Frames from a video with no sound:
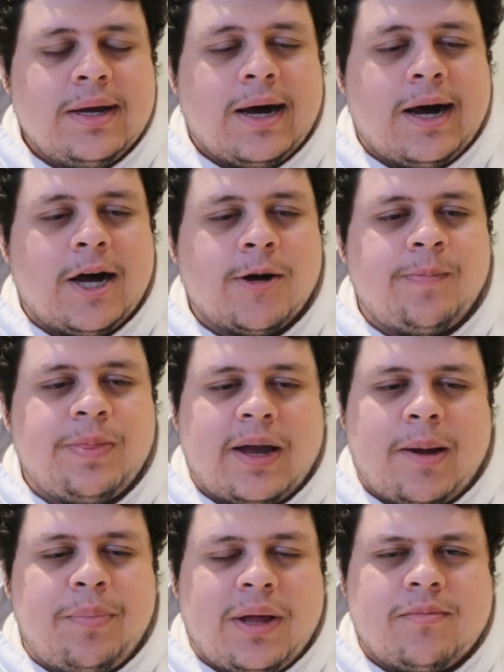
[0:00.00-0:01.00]

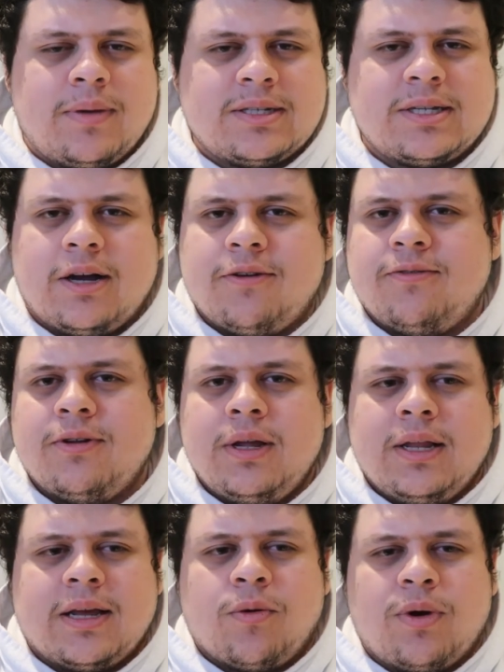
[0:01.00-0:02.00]
I blame myself.
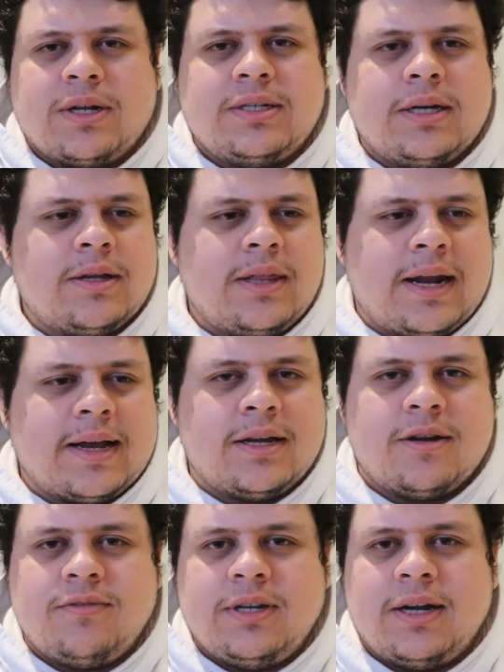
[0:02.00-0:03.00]
Like, what is there that I
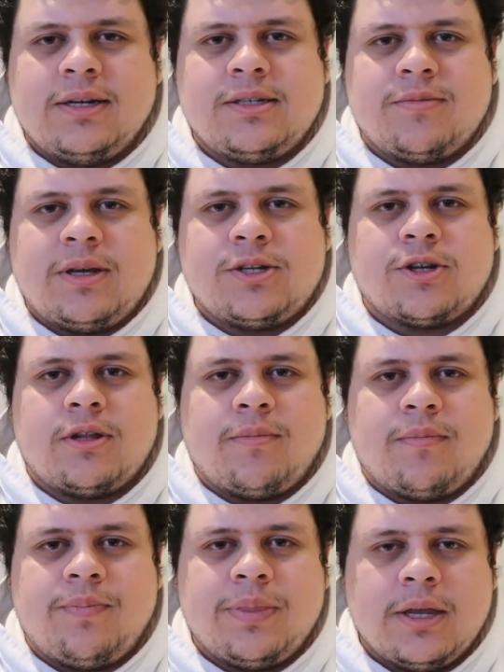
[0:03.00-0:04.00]
could have done to make sure
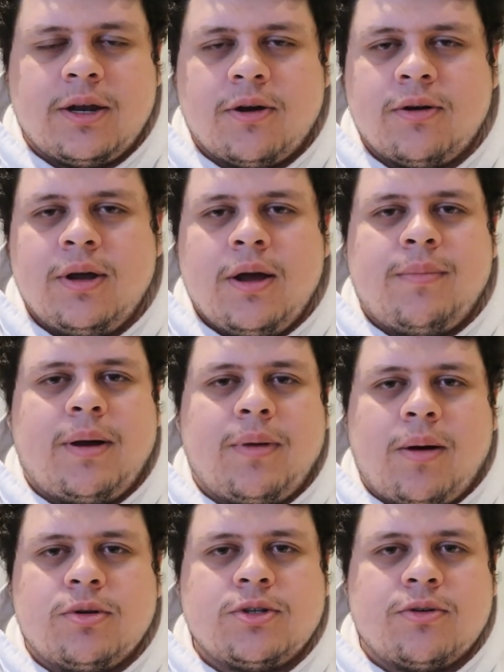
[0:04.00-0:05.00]
that, you know, my
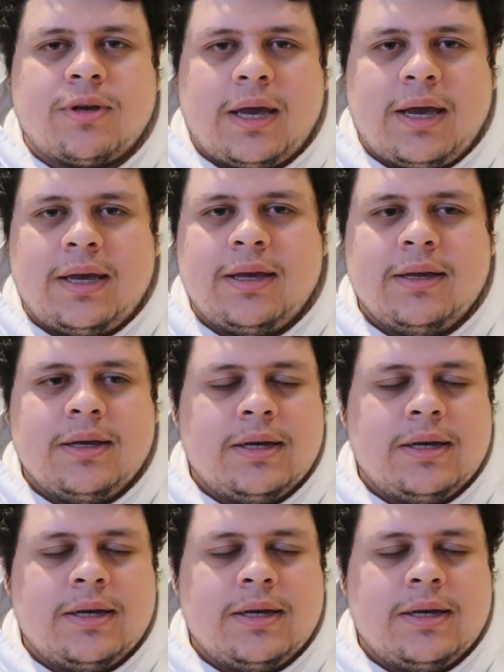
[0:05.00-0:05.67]
mom was okay?